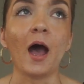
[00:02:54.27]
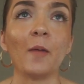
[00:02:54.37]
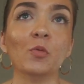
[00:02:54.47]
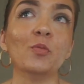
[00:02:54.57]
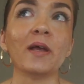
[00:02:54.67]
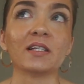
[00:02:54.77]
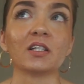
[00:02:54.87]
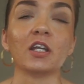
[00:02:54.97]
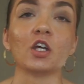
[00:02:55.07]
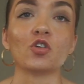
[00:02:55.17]
who
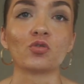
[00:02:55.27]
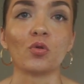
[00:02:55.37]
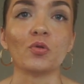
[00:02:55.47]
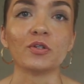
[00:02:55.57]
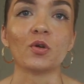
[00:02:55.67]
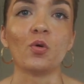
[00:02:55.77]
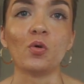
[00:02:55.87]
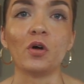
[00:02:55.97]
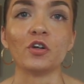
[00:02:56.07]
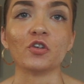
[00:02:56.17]
basically controls the
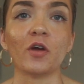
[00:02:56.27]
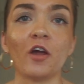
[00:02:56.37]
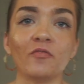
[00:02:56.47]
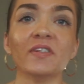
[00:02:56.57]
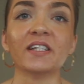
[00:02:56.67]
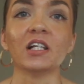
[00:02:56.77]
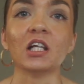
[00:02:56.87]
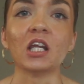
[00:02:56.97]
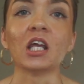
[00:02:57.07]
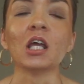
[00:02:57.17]
whole underground
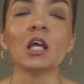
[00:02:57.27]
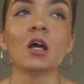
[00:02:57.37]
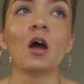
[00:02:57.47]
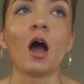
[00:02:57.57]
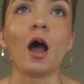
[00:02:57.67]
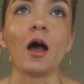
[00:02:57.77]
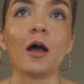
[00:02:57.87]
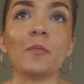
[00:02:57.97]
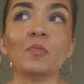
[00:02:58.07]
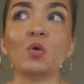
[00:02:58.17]
facility,
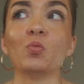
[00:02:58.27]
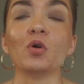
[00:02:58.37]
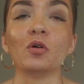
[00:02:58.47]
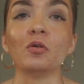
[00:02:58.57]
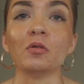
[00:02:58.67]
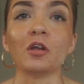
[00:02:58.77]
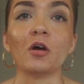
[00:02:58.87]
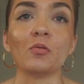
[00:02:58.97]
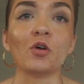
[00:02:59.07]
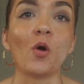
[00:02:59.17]
will
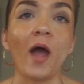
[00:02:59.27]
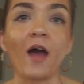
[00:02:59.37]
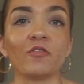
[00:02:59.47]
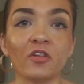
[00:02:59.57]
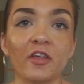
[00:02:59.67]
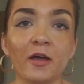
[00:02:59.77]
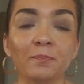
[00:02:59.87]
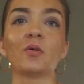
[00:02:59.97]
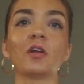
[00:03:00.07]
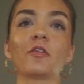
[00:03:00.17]
go after
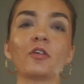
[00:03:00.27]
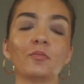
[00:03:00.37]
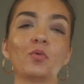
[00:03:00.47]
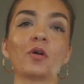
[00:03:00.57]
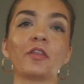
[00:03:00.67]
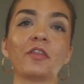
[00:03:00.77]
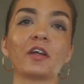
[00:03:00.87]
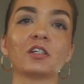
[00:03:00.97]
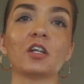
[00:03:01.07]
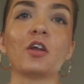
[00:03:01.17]
them. Another important
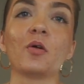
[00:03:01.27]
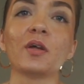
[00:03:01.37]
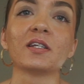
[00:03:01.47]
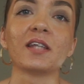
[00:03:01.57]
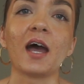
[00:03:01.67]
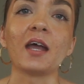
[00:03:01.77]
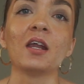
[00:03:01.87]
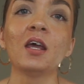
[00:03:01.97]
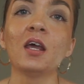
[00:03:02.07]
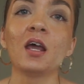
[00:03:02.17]
thing to note that
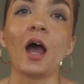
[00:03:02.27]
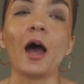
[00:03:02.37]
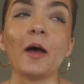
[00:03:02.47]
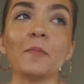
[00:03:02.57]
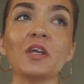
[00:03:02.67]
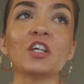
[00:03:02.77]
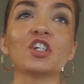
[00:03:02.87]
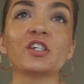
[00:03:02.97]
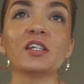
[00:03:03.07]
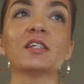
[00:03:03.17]
each
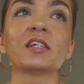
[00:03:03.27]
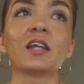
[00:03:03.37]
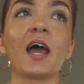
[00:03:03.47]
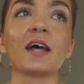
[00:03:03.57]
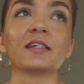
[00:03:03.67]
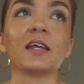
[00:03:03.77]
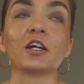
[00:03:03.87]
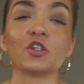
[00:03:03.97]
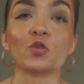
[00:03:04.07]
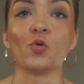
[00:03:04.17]
season has like
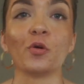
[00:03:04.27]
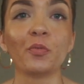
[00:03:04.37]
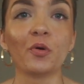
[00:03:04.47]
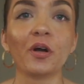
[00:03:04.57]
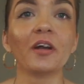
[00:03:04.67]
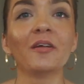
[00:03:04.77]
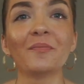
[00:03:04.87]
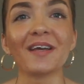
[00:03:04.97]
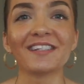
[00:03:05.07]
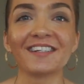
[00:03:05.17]
a scoreboard
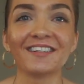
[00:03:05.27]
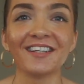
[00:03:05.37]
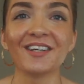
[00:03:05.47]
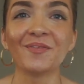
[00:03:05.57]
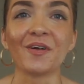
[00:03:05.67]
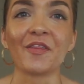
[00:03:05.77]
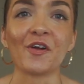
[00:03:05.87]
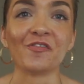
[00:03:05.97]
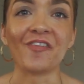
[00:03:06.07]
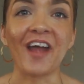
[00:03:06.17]
basically where
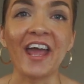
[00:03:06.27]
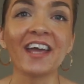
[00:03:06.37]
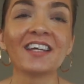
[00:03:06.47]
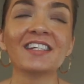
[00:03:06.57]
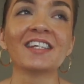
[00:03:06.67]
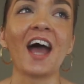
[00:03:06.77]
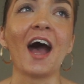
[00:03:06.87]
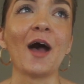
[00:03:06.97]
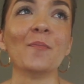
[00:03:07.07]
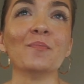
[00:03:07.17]
they're ranked
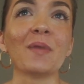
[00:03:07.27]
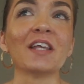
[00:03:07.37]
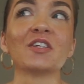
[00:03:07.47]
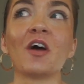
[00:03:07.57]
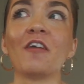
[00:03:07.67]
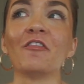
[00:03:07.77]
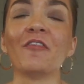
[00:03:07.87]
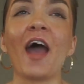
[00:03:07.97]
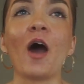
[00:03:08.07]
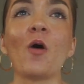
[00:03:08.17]
based off of
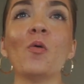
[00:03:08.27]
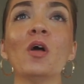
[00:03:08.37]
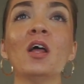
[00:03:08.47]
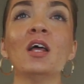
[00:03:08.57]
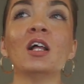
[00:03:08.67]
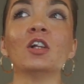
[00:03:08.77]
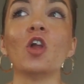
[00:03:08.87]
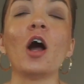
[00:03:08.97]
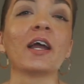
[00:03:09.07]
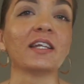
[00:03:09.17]
how
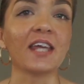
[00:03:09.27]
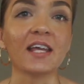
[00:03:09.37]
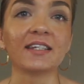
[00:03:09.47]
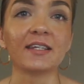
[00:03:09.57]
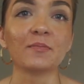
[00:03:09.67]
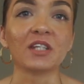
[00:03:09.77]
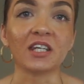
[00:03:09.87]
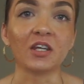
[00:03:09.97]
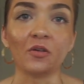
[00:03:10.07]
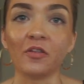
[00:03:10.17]
long it takes them to
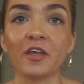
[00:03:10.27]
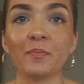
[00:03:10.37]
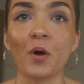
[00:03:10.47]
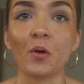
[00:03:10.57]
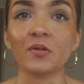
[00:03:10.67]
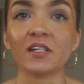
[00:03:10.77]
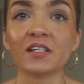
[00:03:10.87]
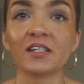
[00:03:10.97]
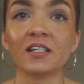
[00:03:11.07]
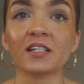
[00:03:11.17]
kill the opposing
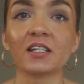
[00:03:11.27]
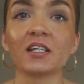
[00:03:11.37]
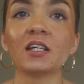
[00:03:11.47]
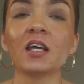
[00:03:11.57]
season,